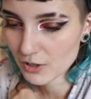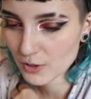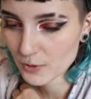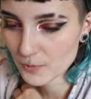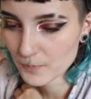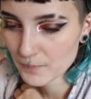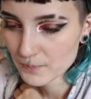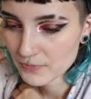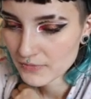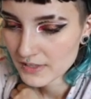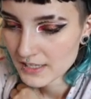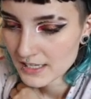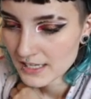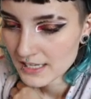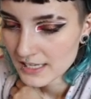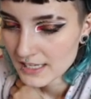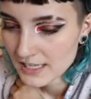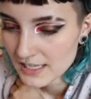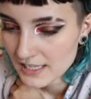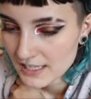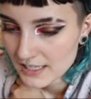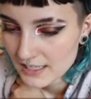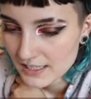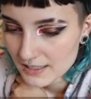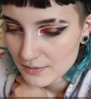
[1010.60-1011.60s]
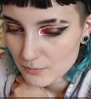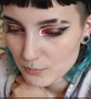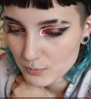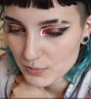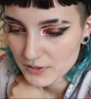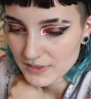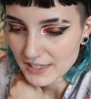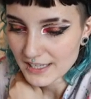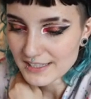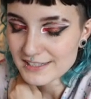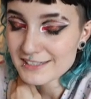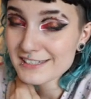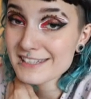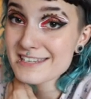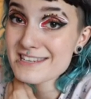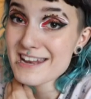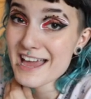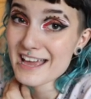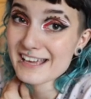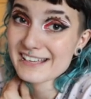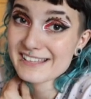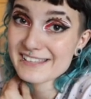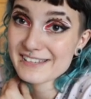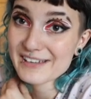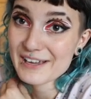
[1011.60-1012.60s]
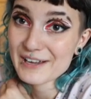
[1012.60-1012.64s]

though. But that's a nice